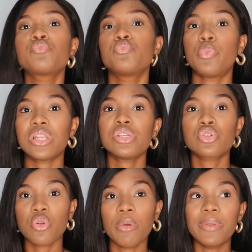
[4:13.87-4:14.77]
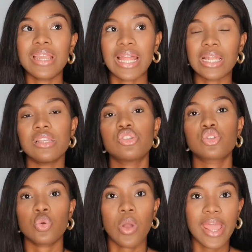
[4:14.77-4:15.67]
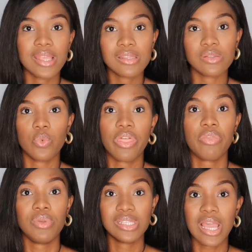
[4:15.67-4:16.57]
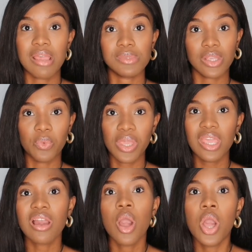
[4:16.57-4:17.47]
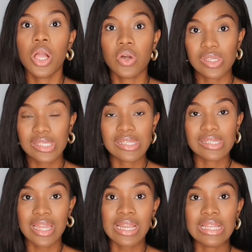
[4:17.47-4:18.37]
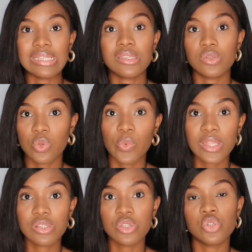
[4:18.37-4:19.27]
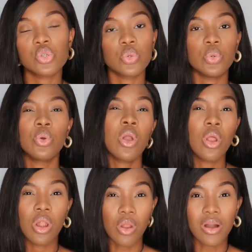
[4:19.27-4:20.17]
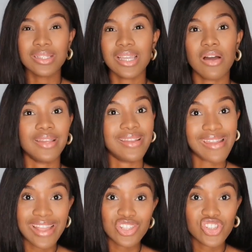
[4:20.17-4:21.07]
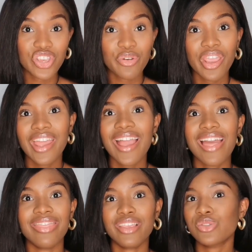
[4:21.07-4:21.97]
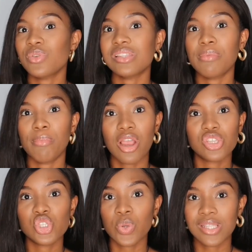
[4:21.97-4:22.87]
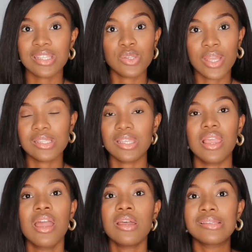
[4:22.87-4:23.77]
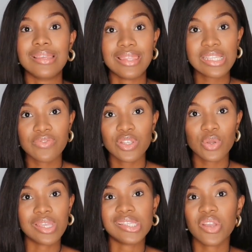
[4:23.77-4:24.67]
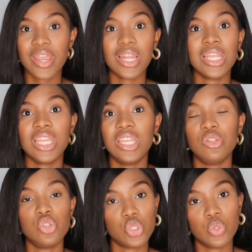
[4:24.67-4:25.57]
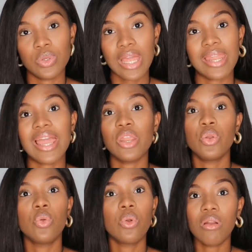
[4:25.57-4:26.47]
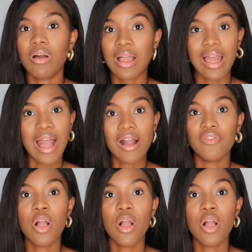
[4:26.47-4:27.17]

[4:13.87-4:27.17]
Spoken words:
body scrubbing at least twice or three times a week consistently since we went into lockdown in Nigeria, and this was in March 2020. So this video is currently in June and I no longer have